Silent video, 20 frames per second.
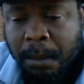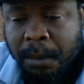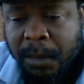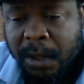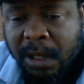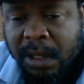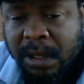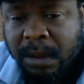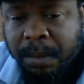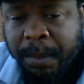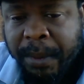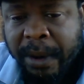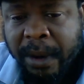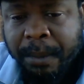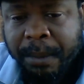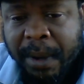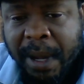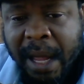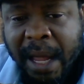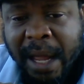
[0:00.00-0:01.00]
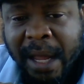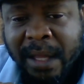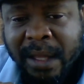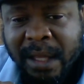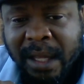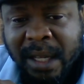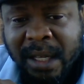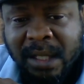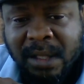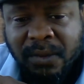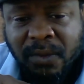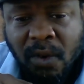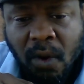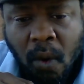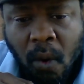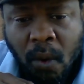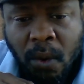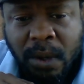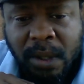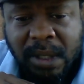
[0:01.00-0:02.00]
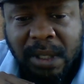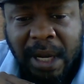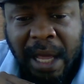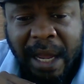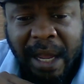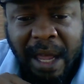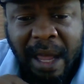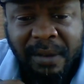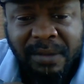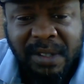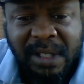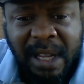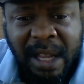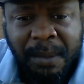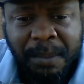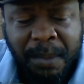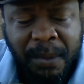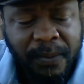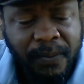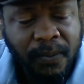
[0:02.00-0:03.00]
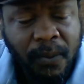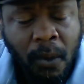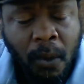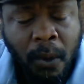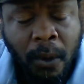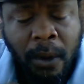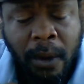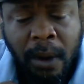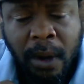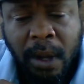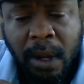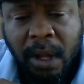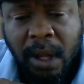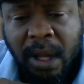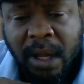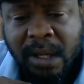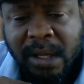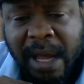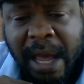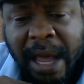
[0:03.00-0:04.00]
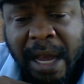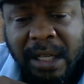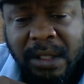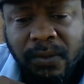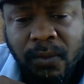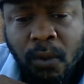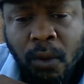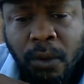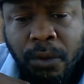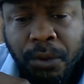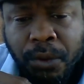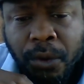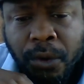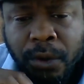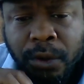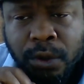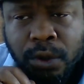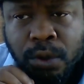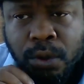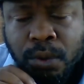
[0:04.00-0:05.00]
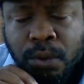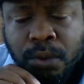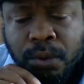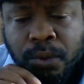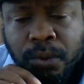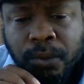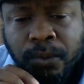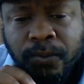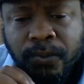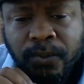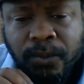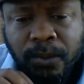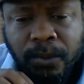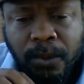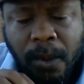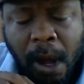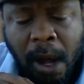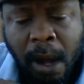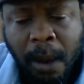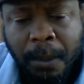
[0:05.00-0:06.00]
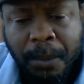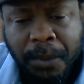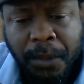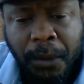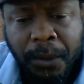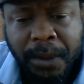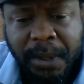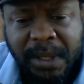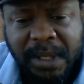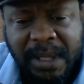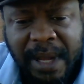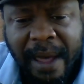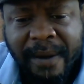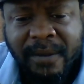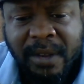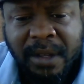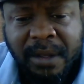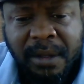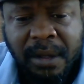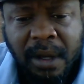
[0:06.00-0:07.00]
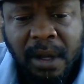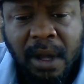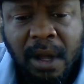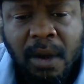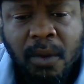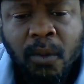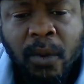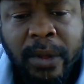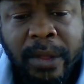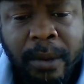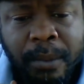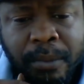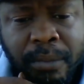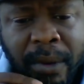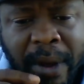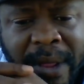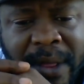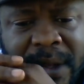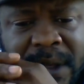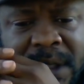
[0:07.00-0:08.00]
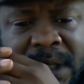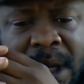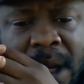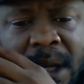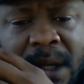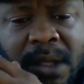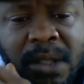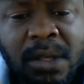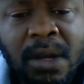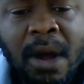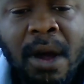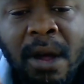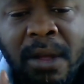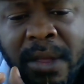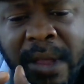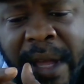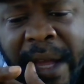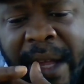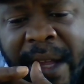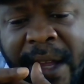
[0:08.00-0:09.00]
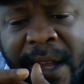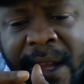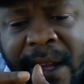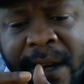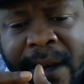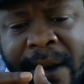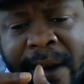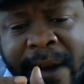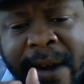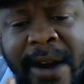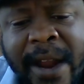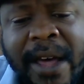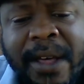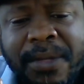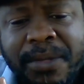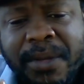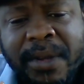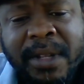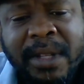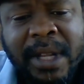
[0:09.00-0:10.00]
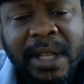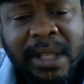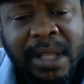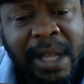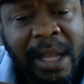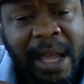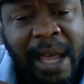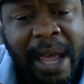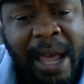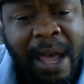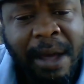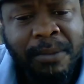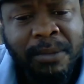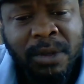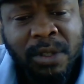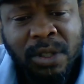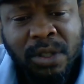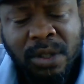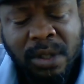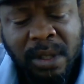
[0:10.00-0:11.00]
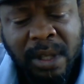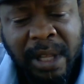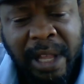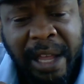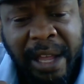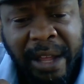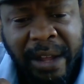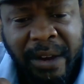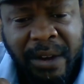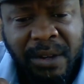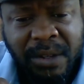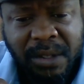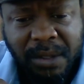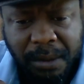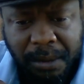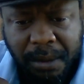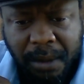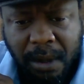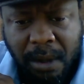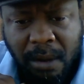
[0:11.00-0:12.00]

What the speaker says: The spirit behind this, of course, like I've said before, is Acts 4:32 through 37, where the brothers saw that nothing that they had was theirs.